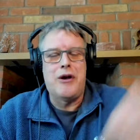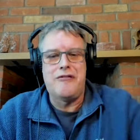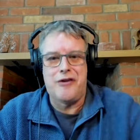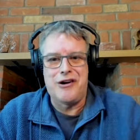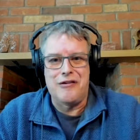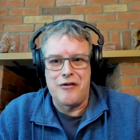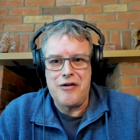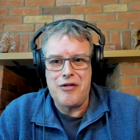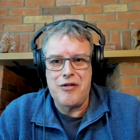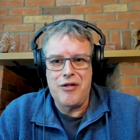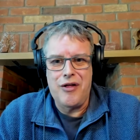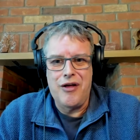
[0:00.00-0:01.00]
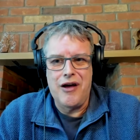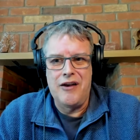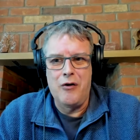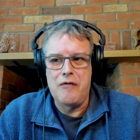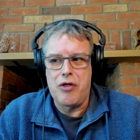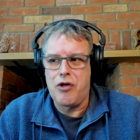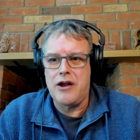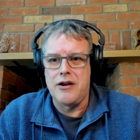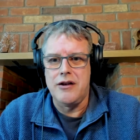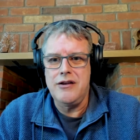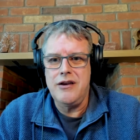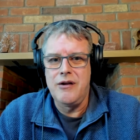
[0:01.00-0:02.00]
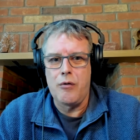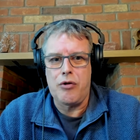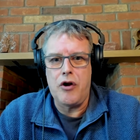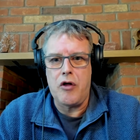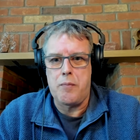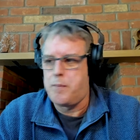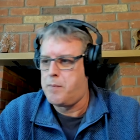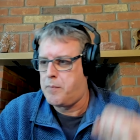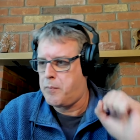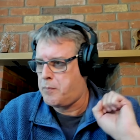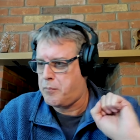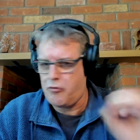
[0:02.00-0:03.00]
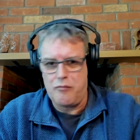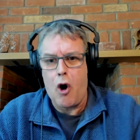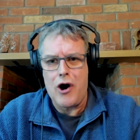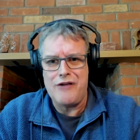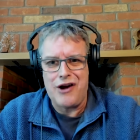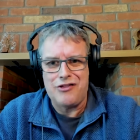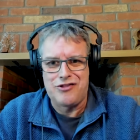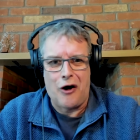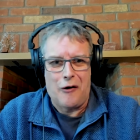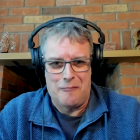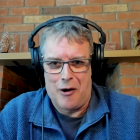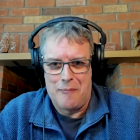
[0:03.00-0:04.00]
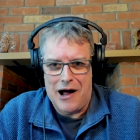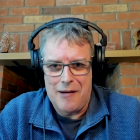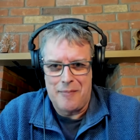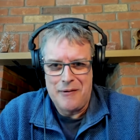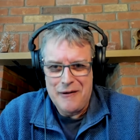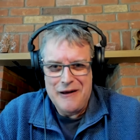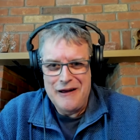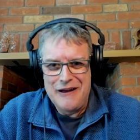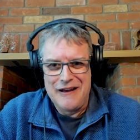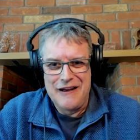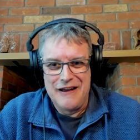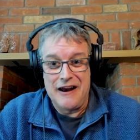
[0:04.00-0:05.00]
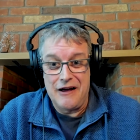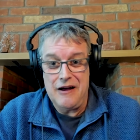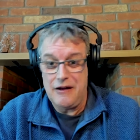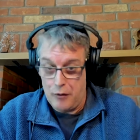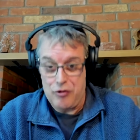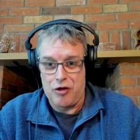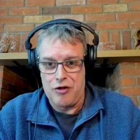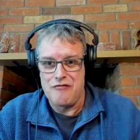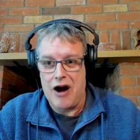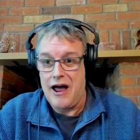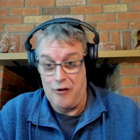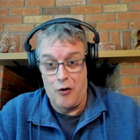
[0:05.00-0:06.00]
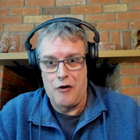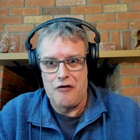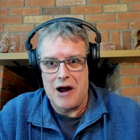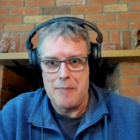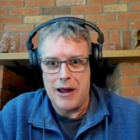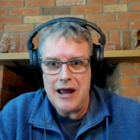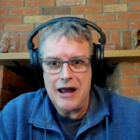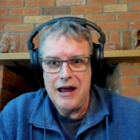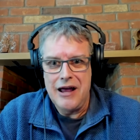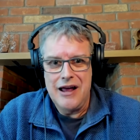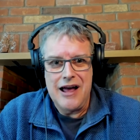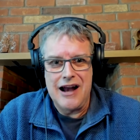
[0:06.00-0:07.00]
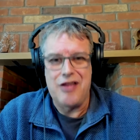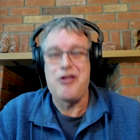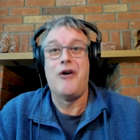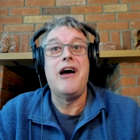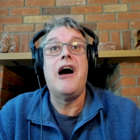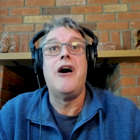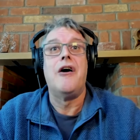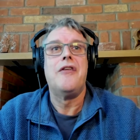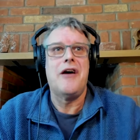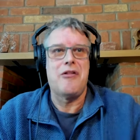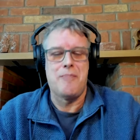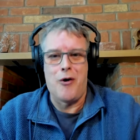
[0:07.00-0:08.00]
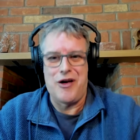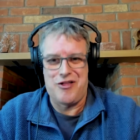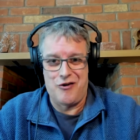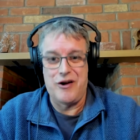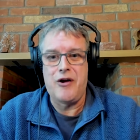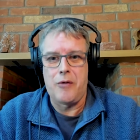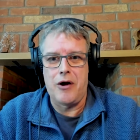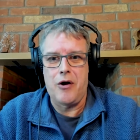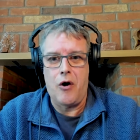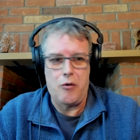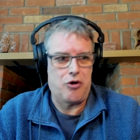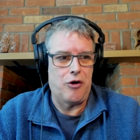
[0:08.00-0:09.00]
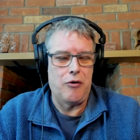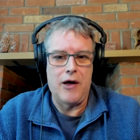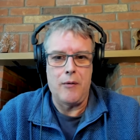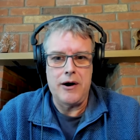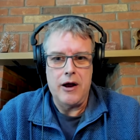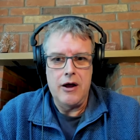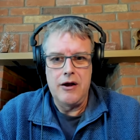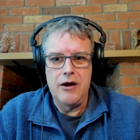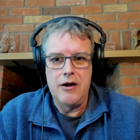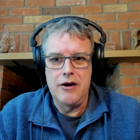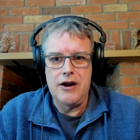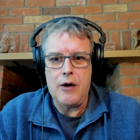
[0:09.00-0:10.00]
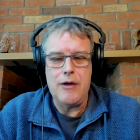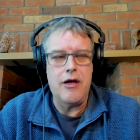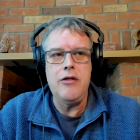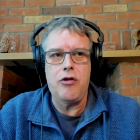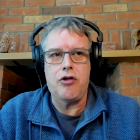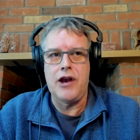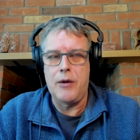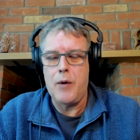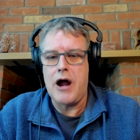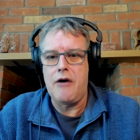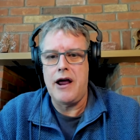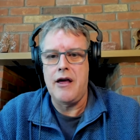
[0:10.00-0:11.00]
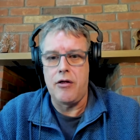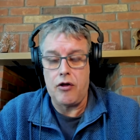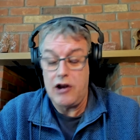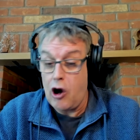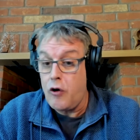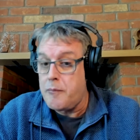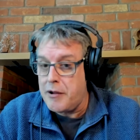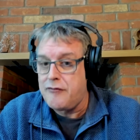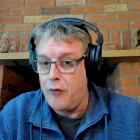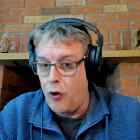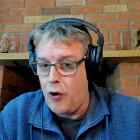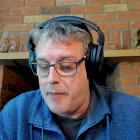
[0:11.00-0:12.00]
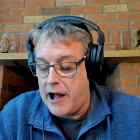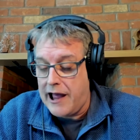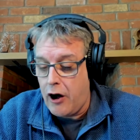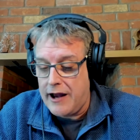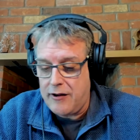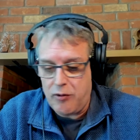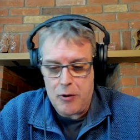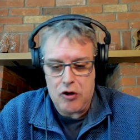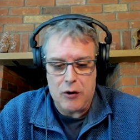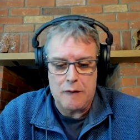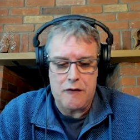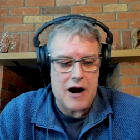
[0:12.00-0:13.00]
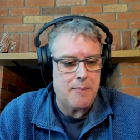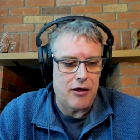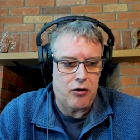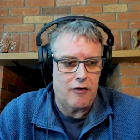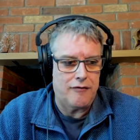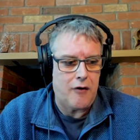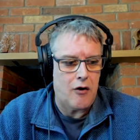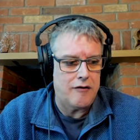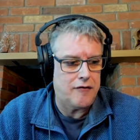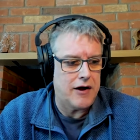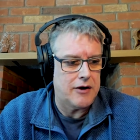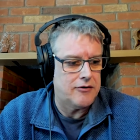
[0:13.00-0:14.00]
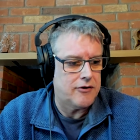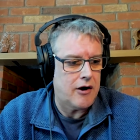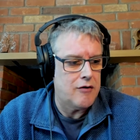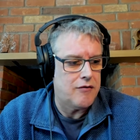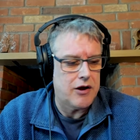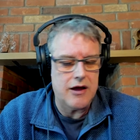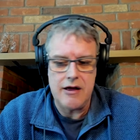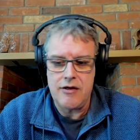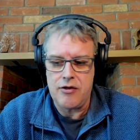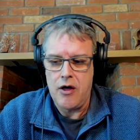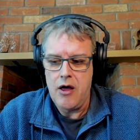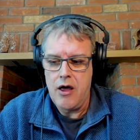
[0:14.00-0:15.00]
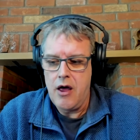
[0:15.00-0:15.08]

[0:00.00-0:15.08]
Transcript: in front of us, and all of a sudden you'll see this bright red dot pop up, you know, which is a rat or a rabbit, mm. and it's like, oh, that's my side. I'm gonna, I'll shoot that one. You know instantly where it is. Long before my eye, especially with rabbits, I've, I've found over the years,